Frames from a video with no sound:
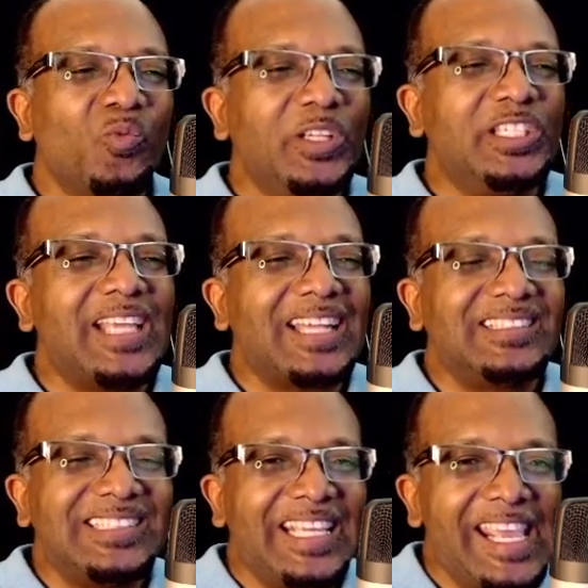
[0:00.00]
which he
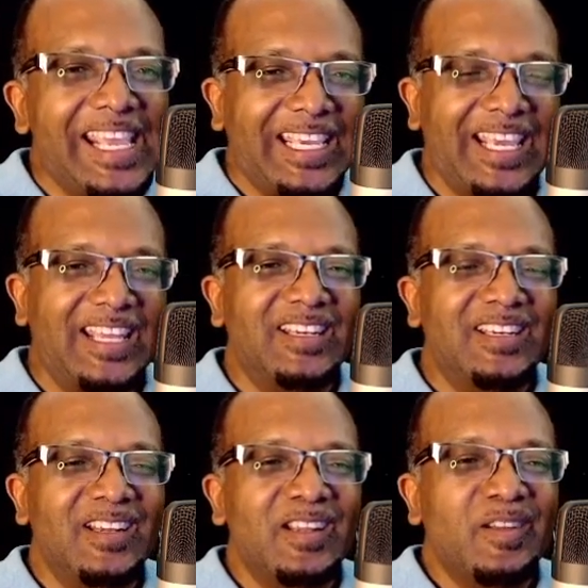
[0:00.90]
had
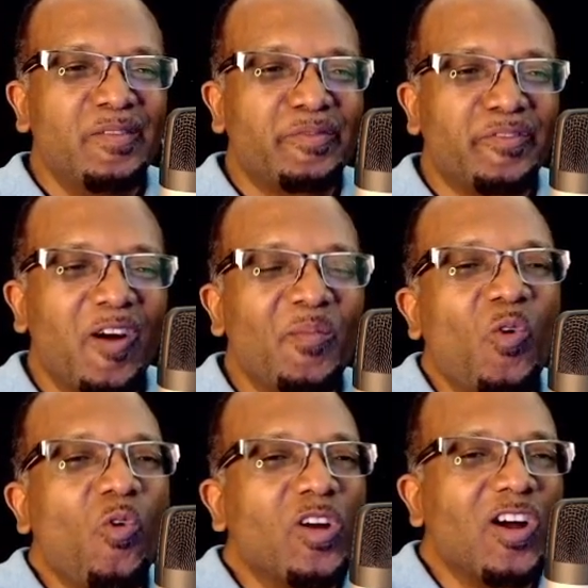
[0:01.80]
taken
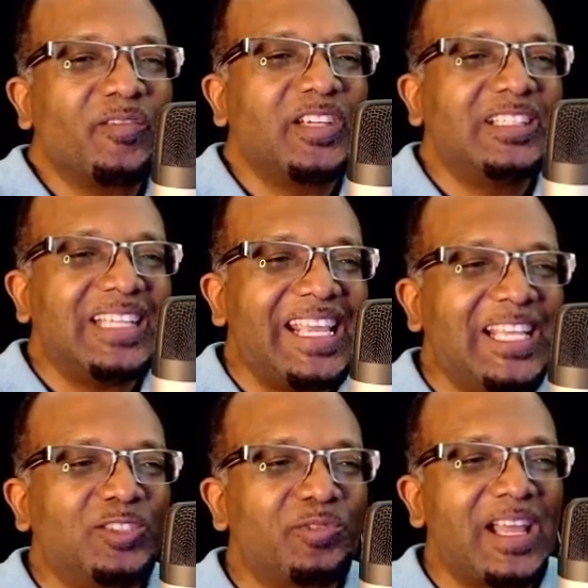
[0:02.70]
from Old Covenant
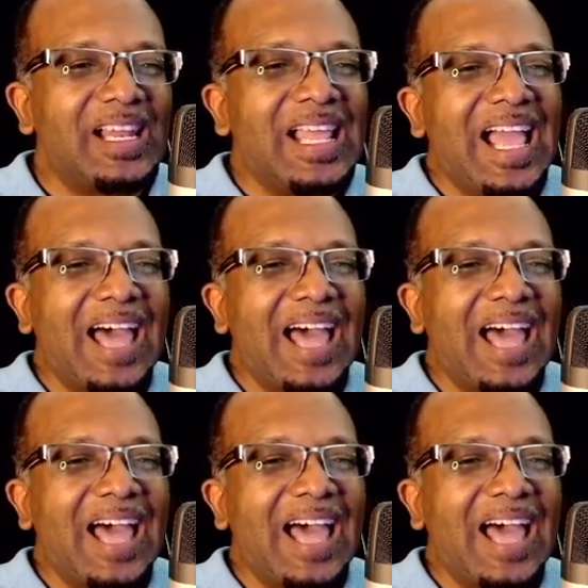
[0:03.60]
Israel